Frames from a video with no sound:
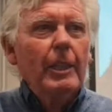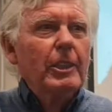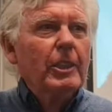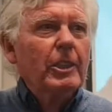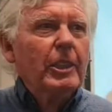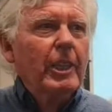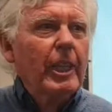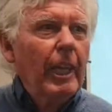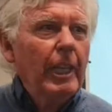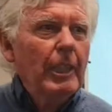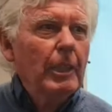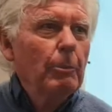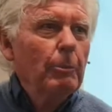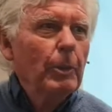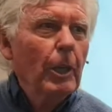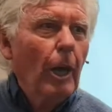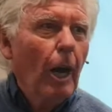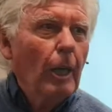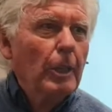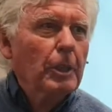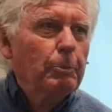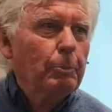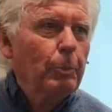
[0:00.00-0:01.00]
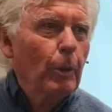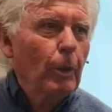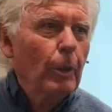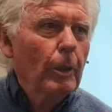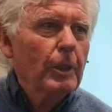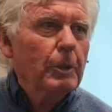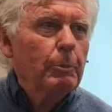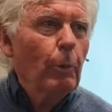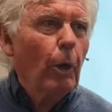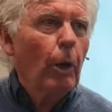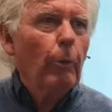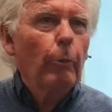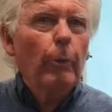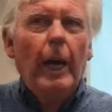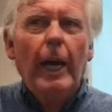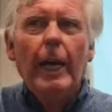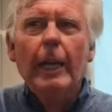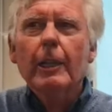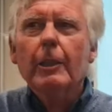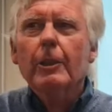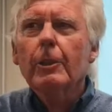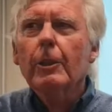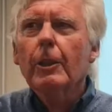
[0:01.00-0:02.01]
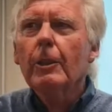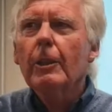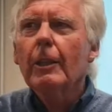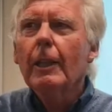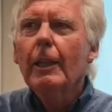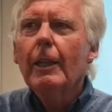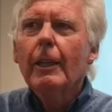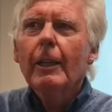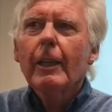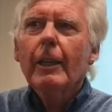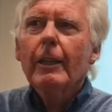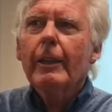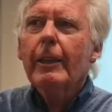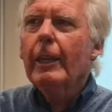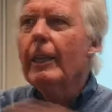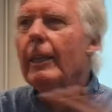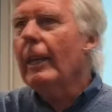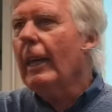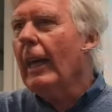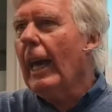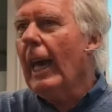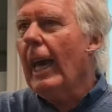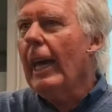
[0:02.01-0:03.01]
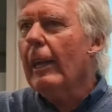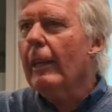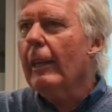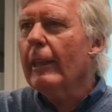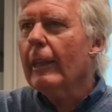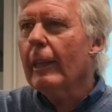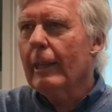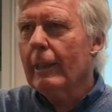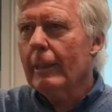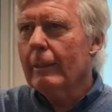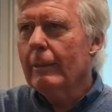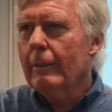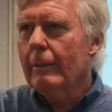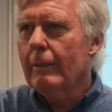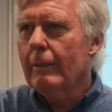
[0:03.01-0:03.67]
This kingdom gospel is more radical than anything.